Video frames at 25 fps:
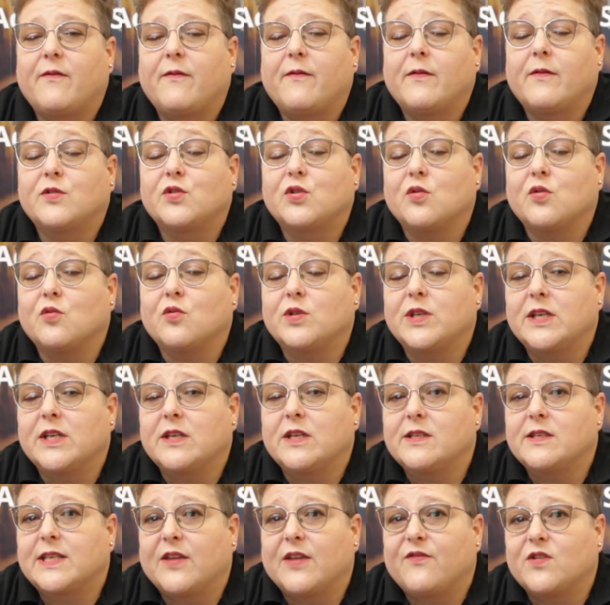School
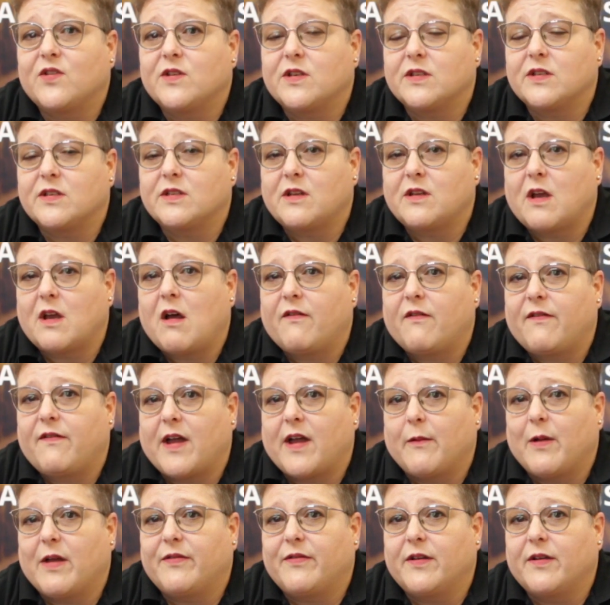dinners given to staff,
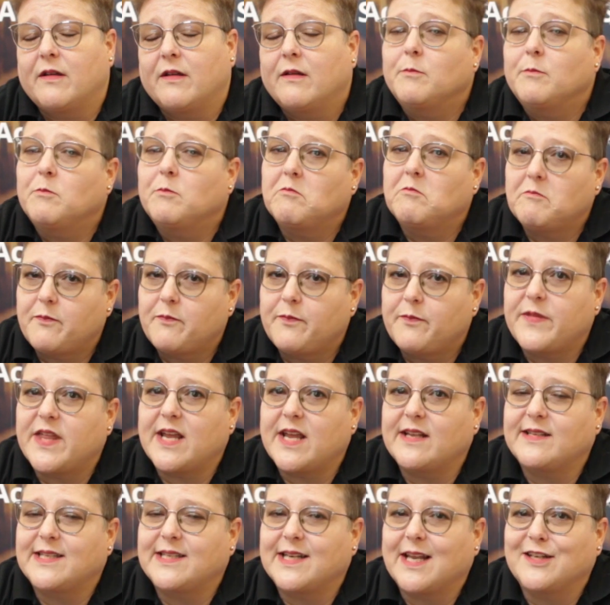however,
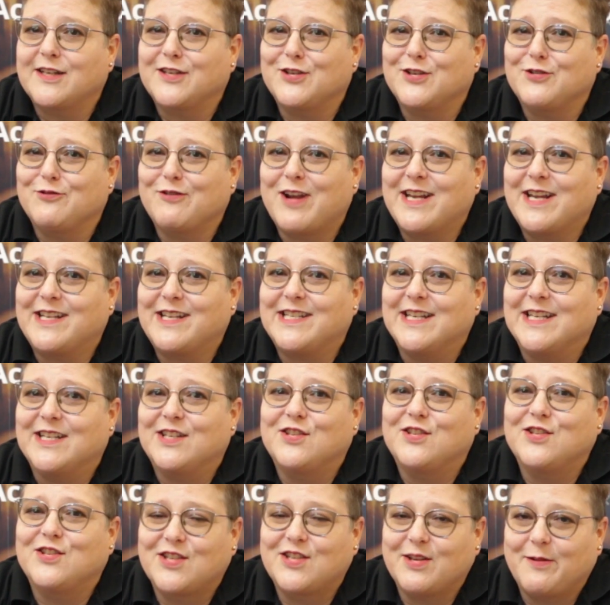they're standard
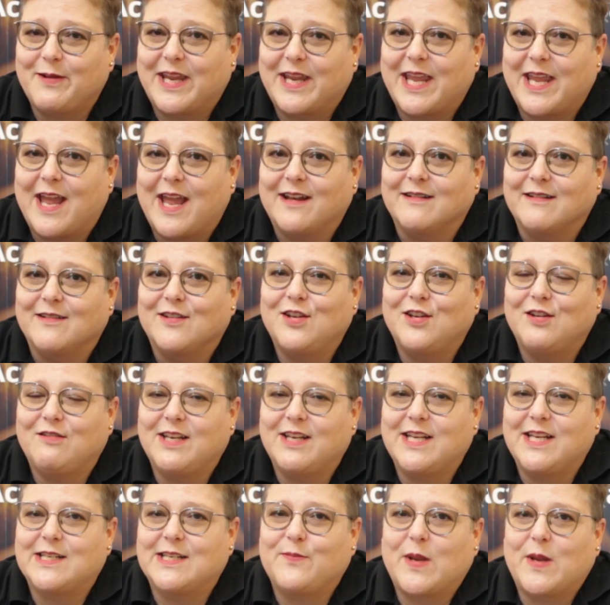rated. So again, you
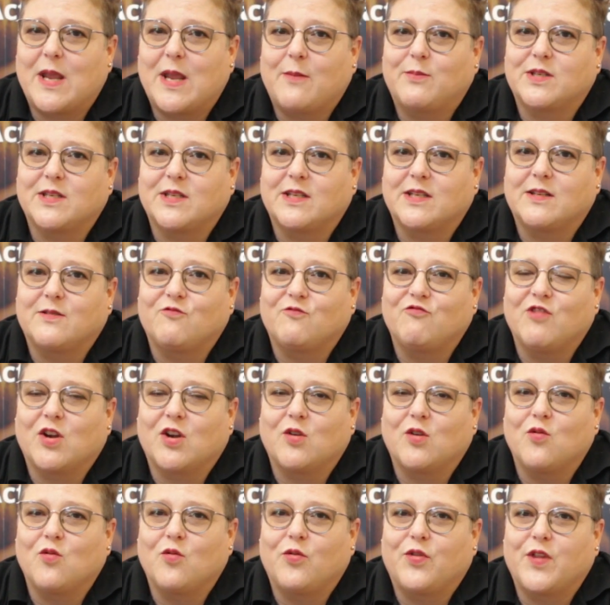need to be able to
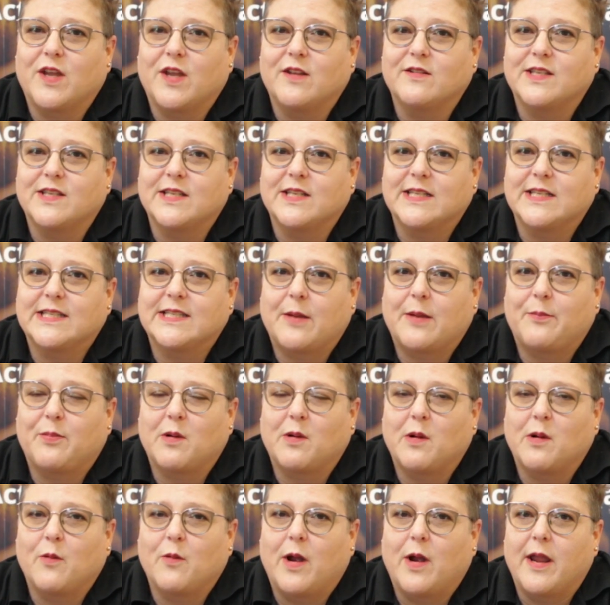record those in a
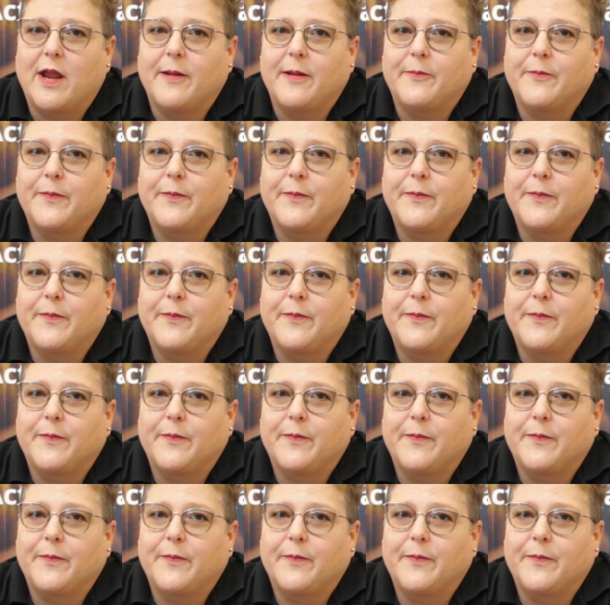separate way.